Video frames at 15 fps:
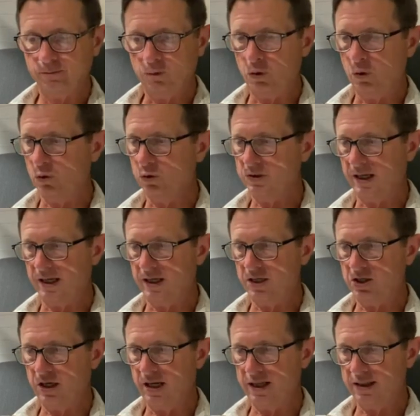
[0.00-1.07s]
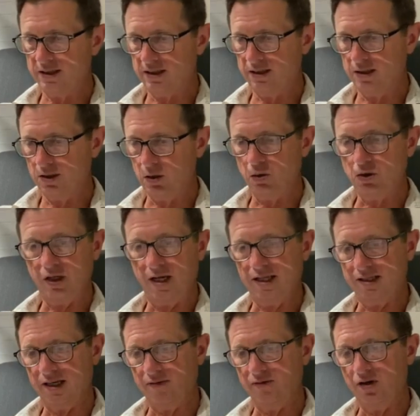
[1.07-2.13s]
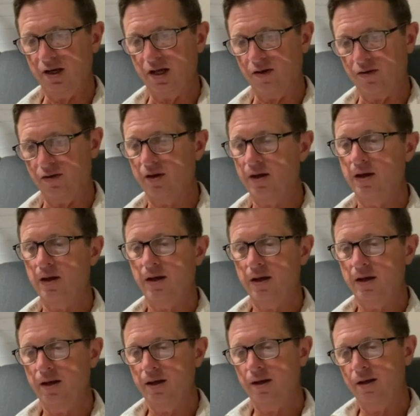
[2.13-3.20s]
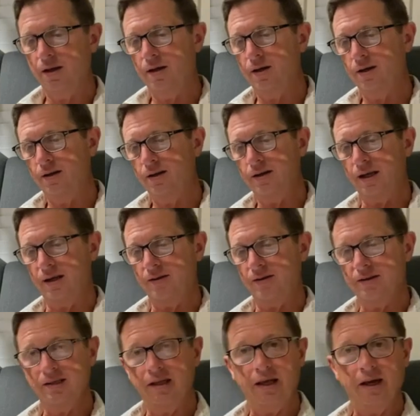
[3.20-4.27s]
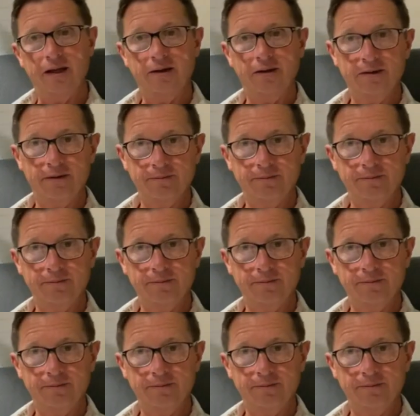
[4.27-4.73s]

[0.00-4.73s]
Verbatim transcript: No second chance, no chance after death. Death is the end.